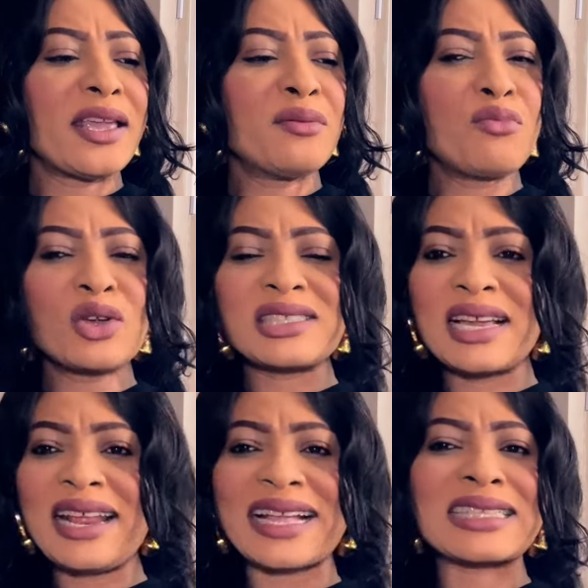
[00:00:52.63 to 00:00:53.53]

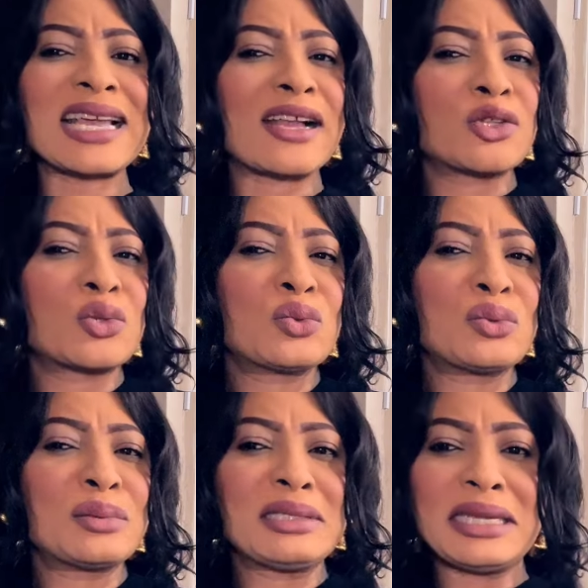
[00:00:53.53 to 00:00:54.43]
emotionally attached
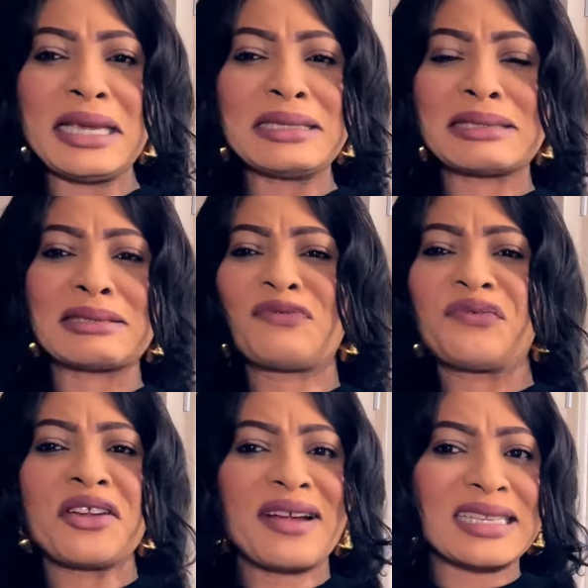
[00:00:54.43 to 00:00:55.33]
to these
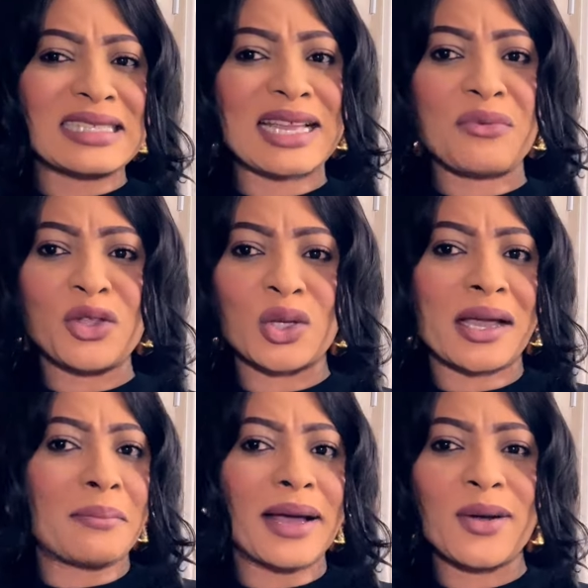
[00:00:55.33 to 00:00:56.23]
fragrances that we talk
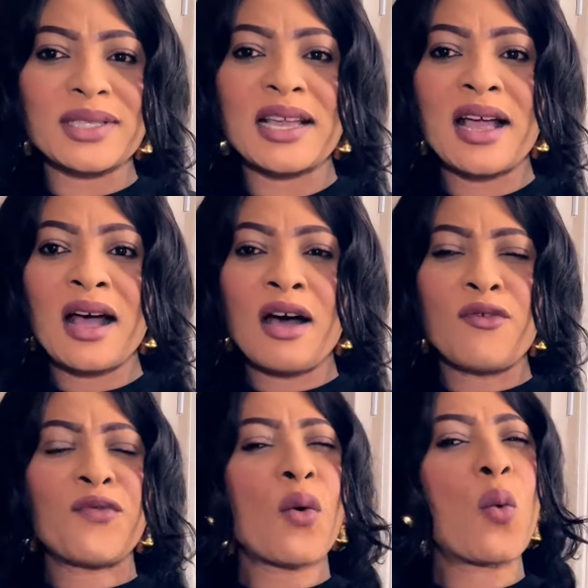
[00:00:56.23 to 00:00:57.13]
about.
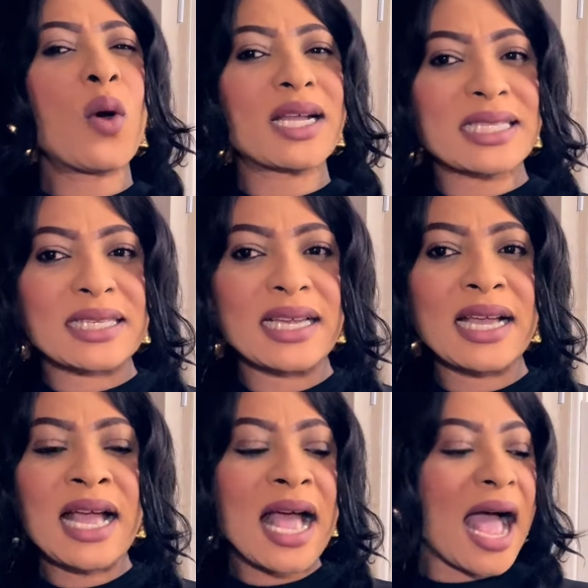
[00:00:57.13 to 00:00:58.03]
For what?
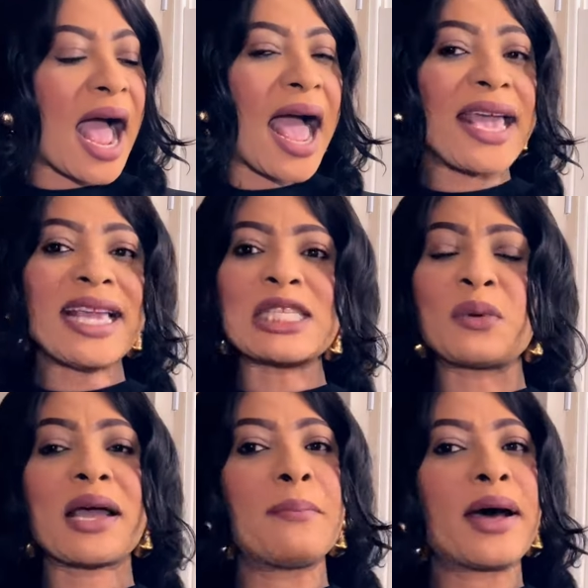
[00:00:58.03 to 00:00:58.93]
I just
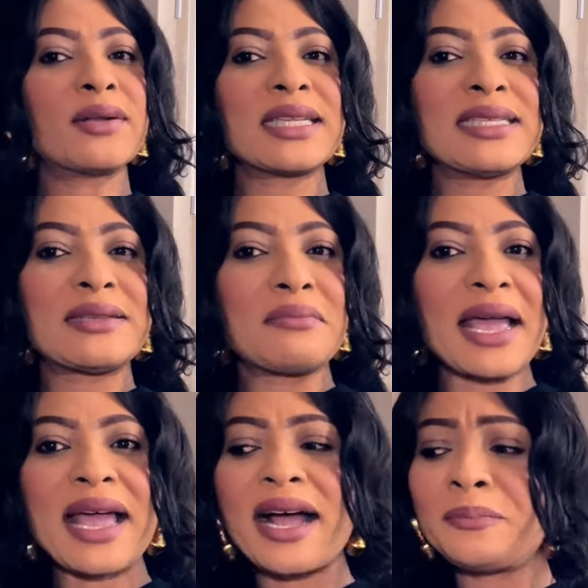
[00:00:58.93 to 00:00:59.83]
spoke about
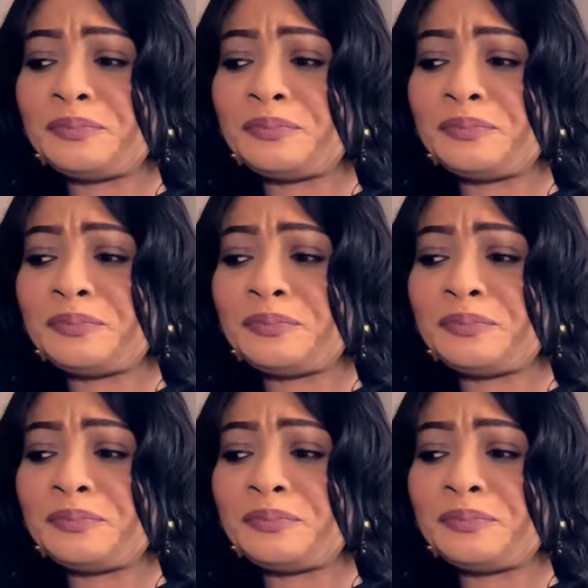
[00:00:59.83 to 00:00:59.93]
Zimaya